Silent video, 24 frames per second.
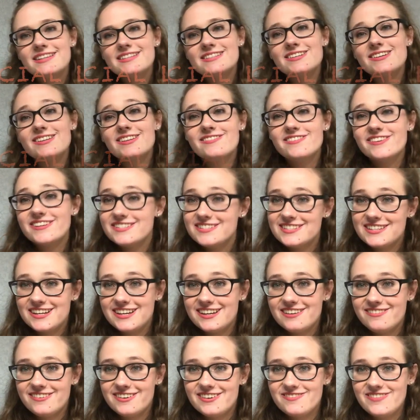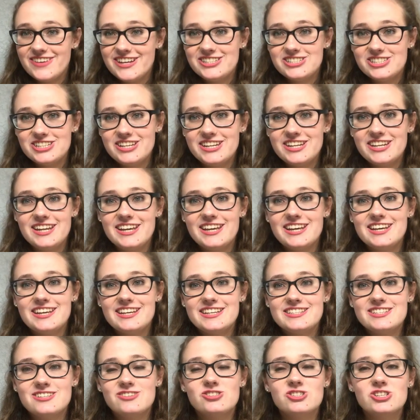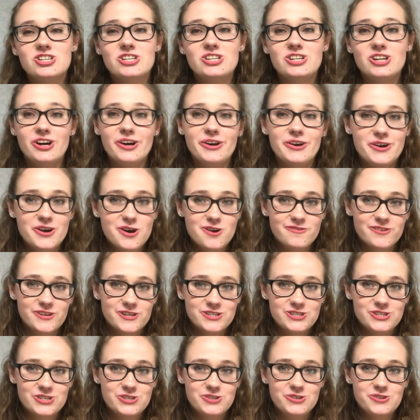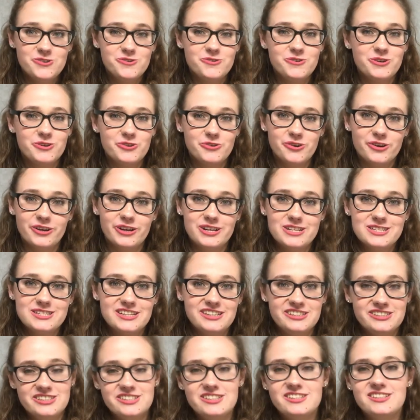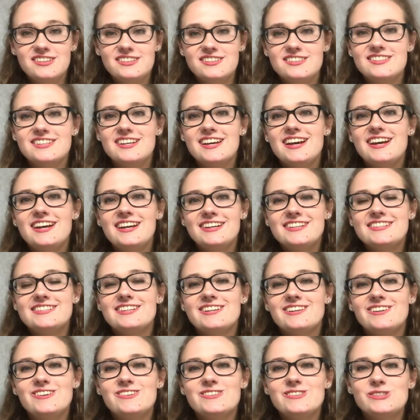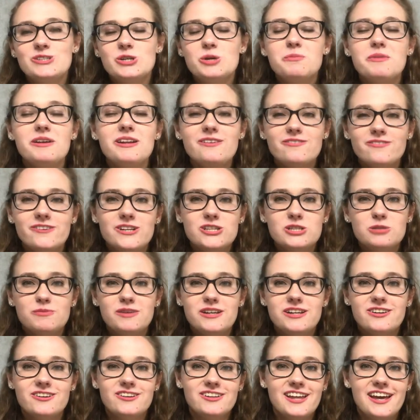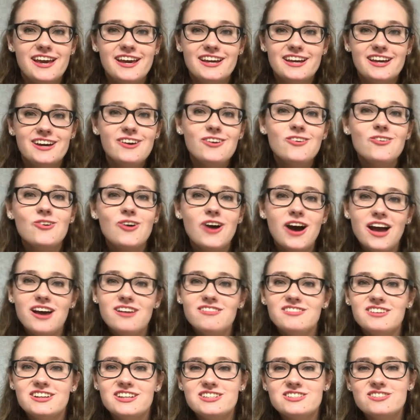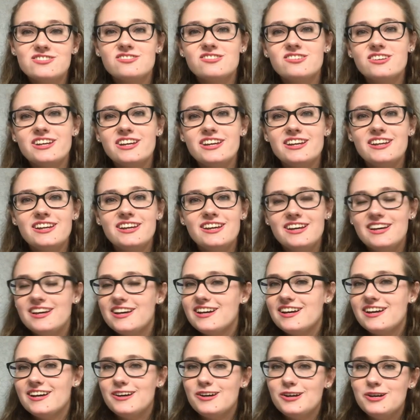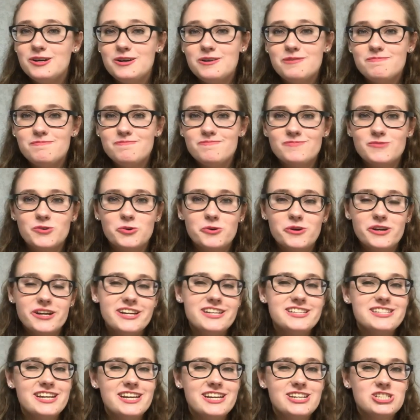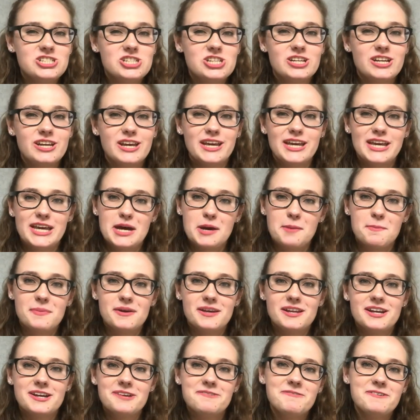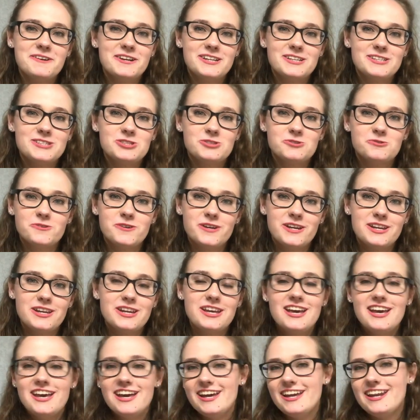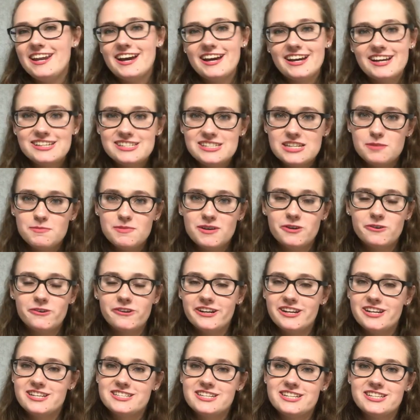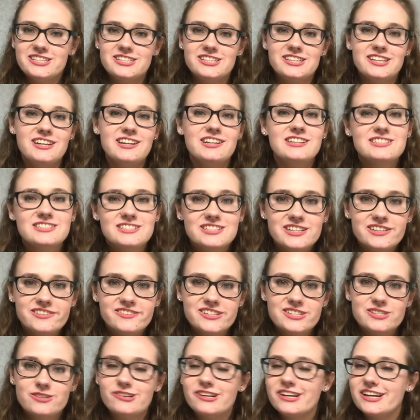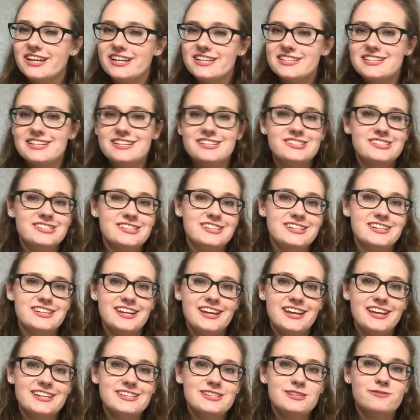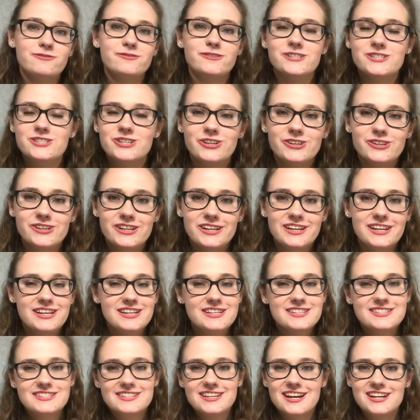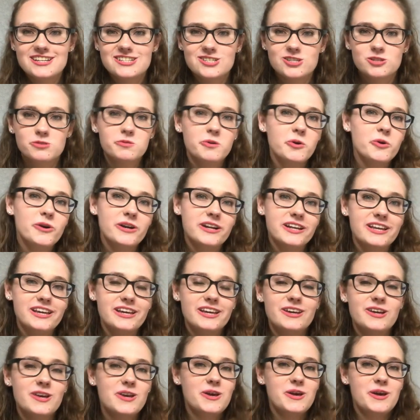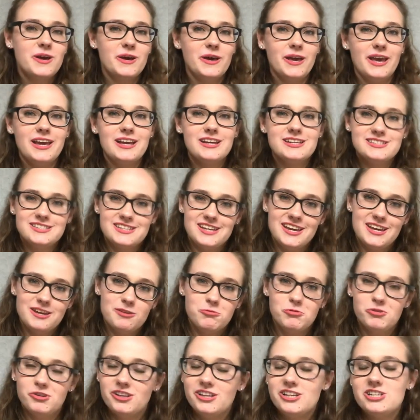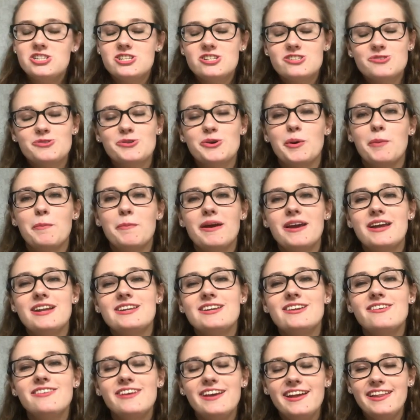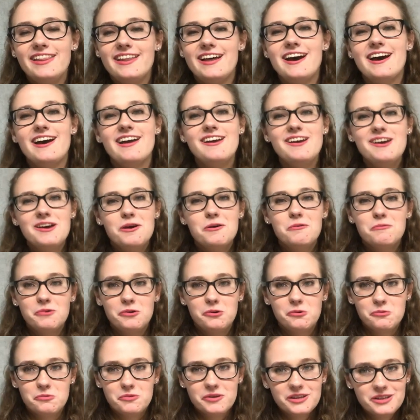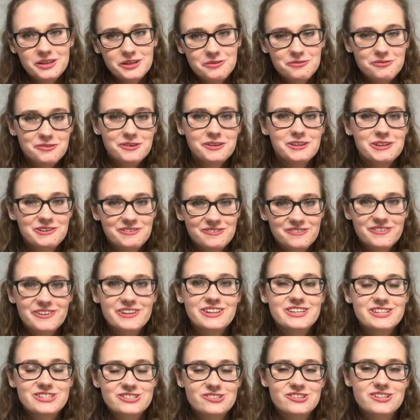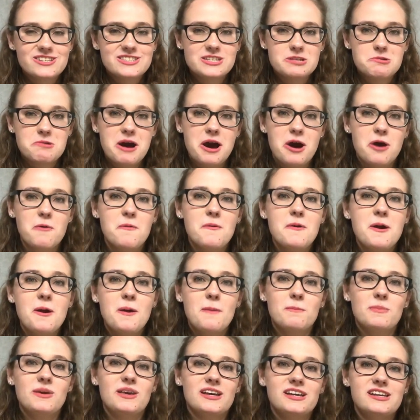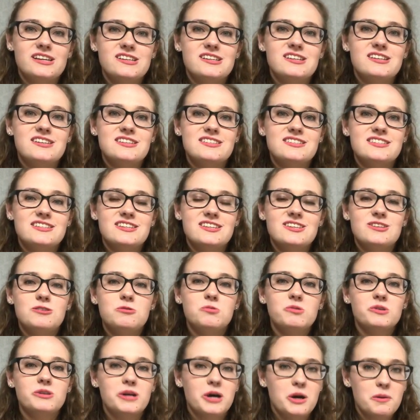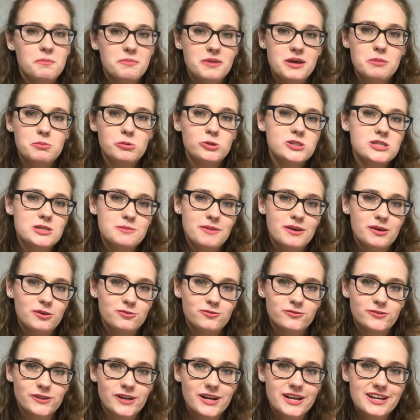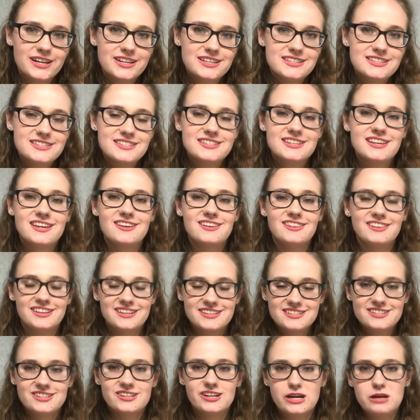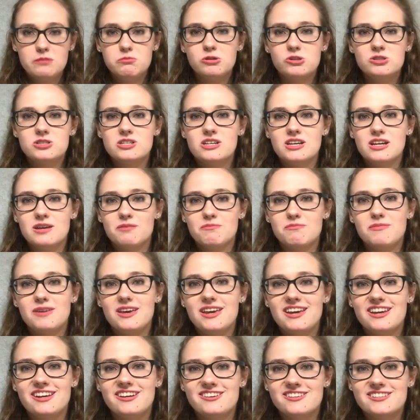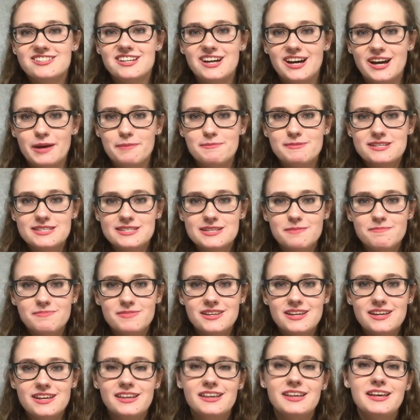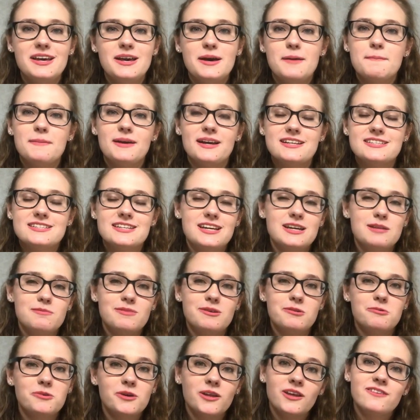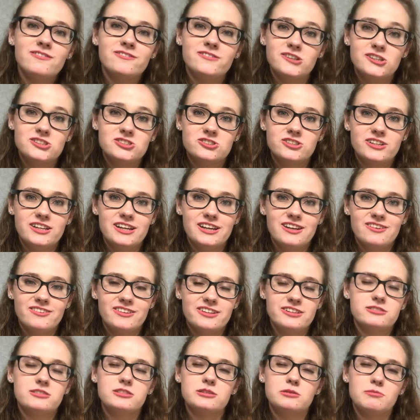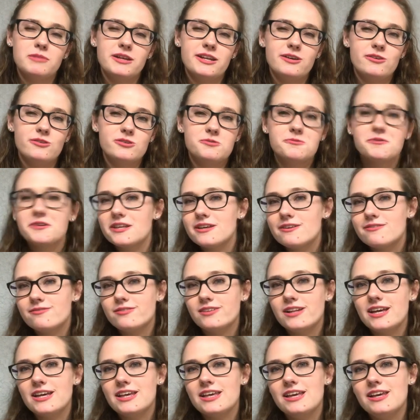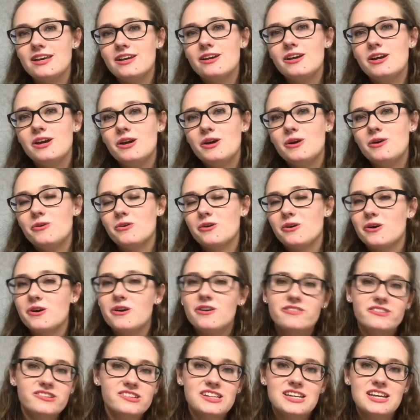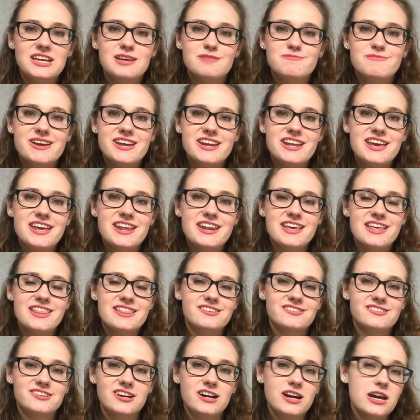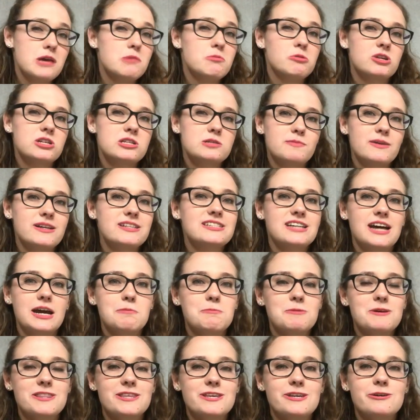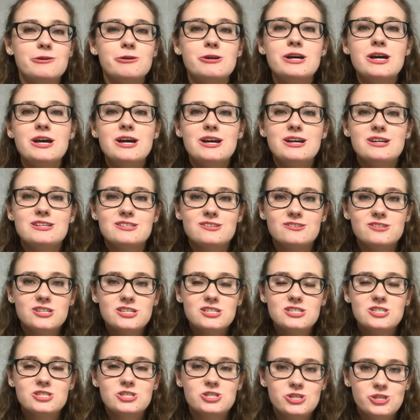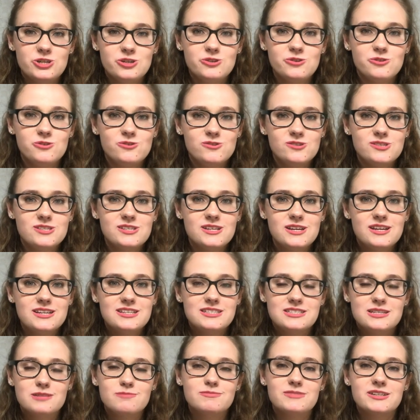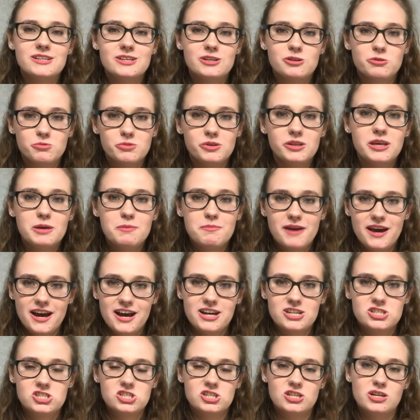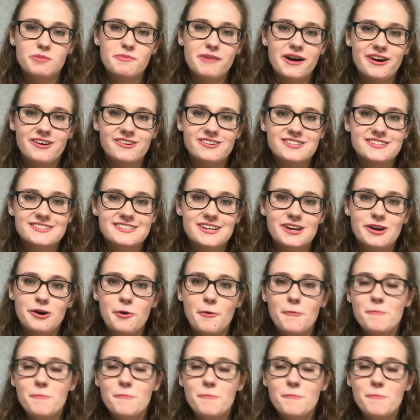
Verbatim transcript: So the first thing I want to mention is you should not overdo your organizations. So many freshmen are like, oh, I want to join orientation camp, and I want to join an academic organization and a service organization and a fraternity/sorority and a religious group, and doing that will really stress you out, because you will not be able to make friends unless you're able to commit your time to something, because it can be really frustrating when there's somebody who's really flaky or overly committed and they're not able to spend time with you. So just choose something you're really passionate about. So